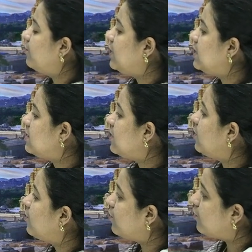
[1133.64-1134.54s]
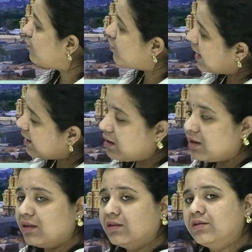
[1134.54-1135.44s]
we
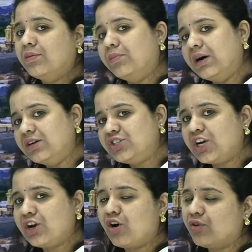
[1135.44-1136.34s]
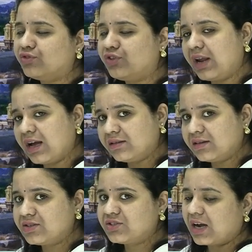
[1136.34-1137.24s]
find the merging of three
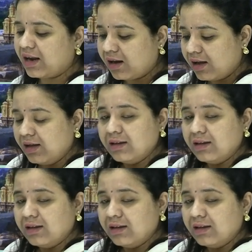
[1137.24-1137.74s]
other style,